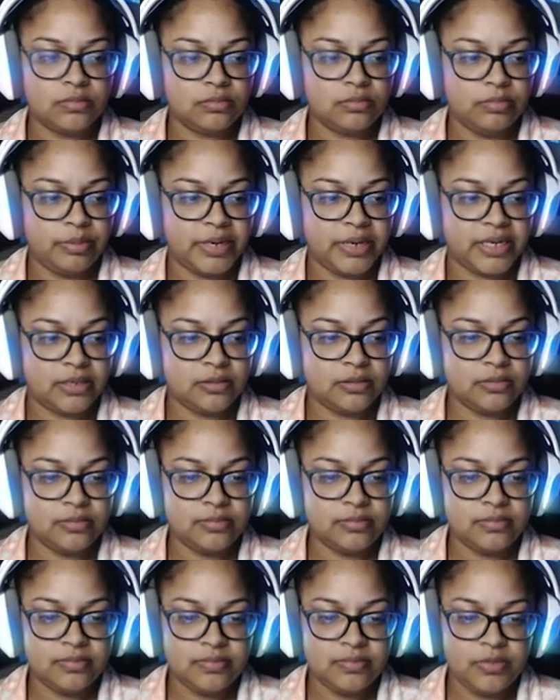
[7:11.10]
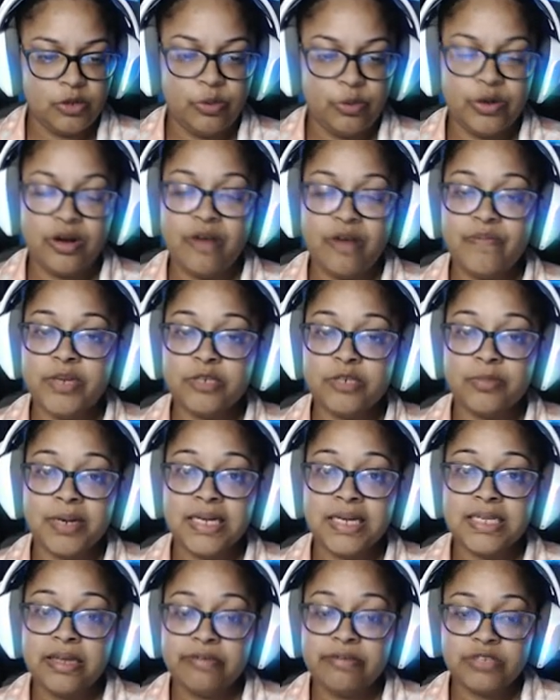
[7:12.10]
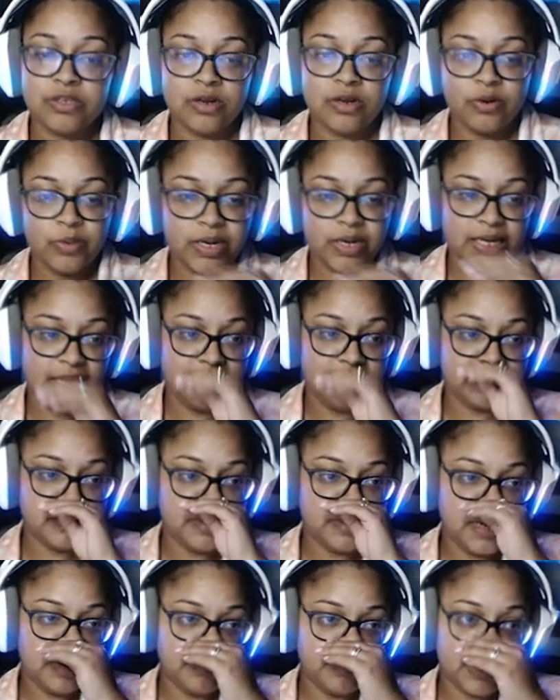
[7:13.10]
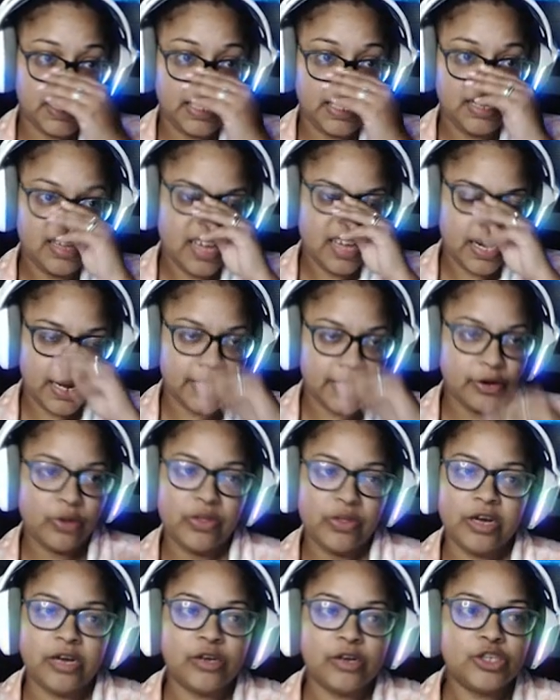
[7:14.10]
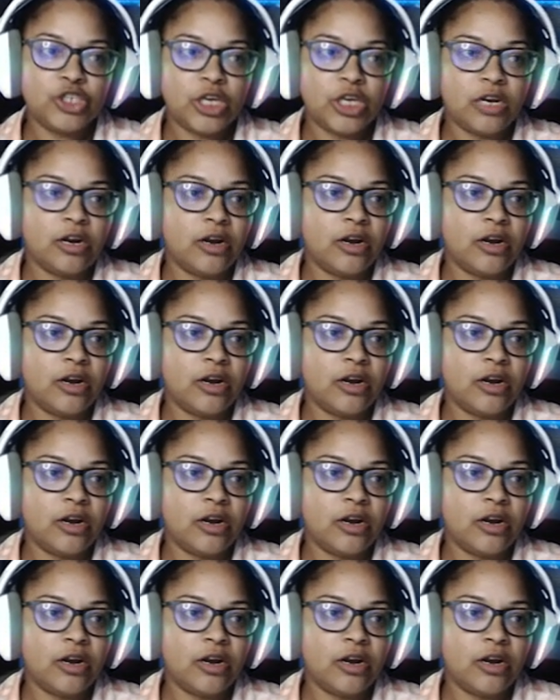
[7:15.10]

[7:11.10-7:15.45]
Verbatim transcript: but we don't have much money left, so I don't want to keep spending money. And I know they're going to shut her